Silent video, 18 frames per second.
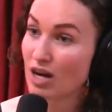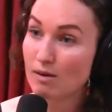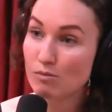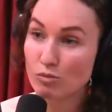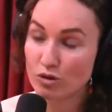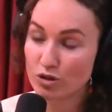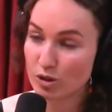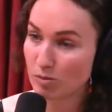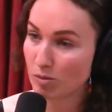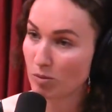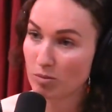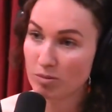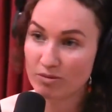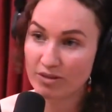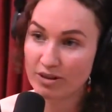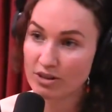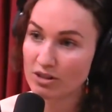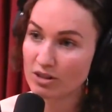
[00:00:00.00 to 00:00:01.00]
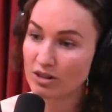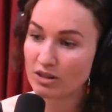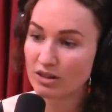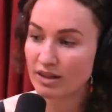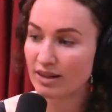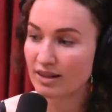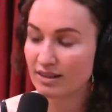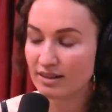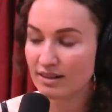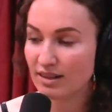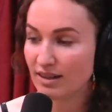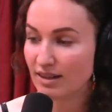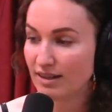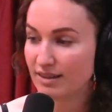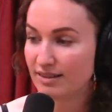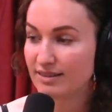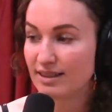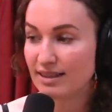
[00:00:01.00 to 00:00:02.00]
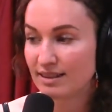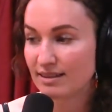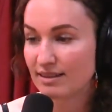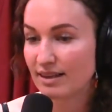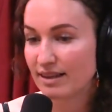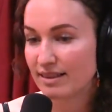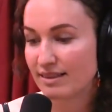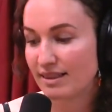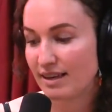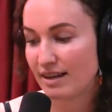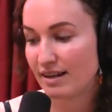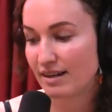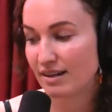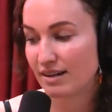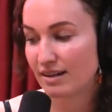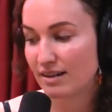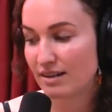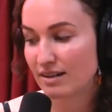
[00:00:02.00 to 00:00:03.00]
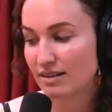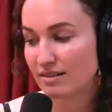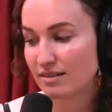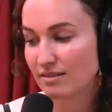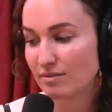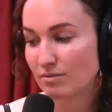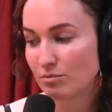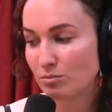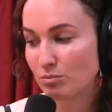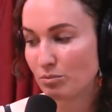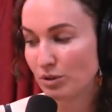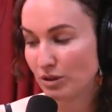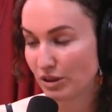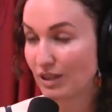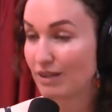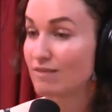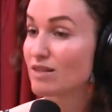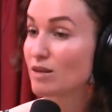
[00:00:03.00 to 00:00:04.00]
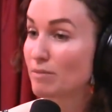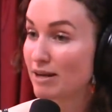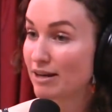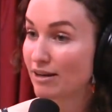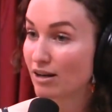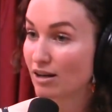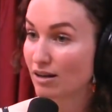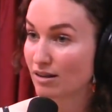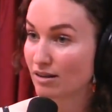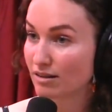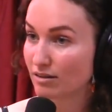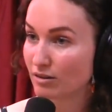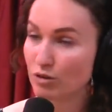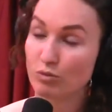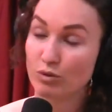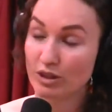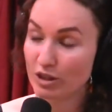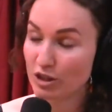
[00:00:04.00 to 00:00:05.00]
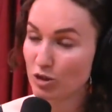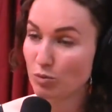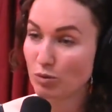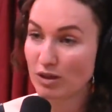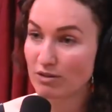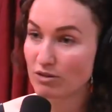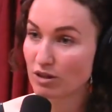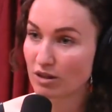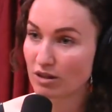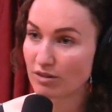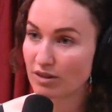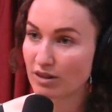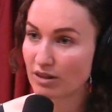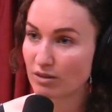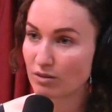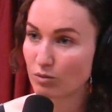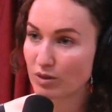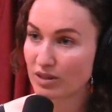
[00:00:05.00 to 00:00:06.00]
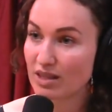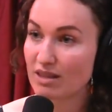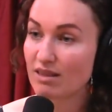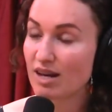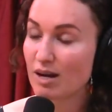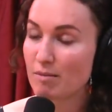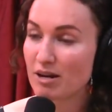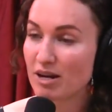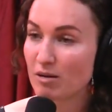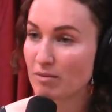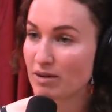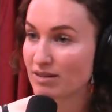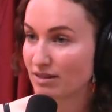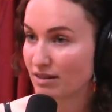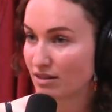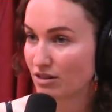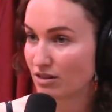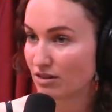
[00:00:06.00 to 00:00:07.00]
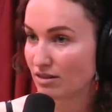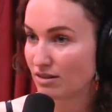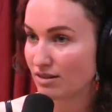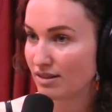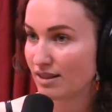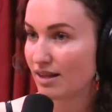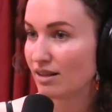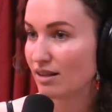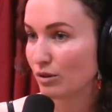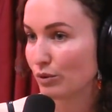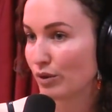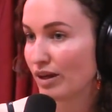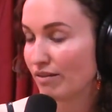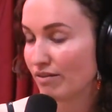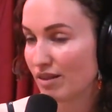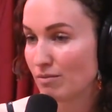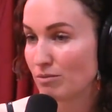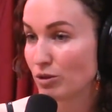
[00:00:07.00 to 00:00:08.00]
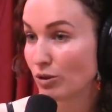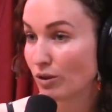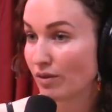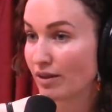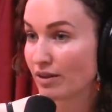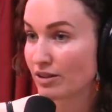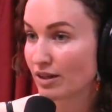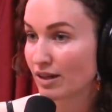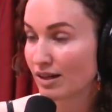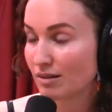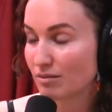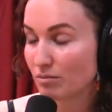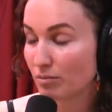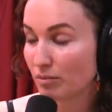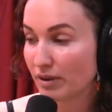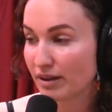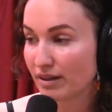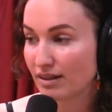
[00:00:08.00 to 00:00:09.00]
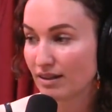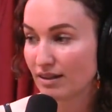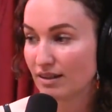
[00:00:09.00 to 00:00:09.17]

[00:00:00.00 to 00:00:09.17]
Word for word: and were super professional and didn't let their beliefs about our, you know, religious beliefs or their, what they thought about our message get in the way of them doing their job. But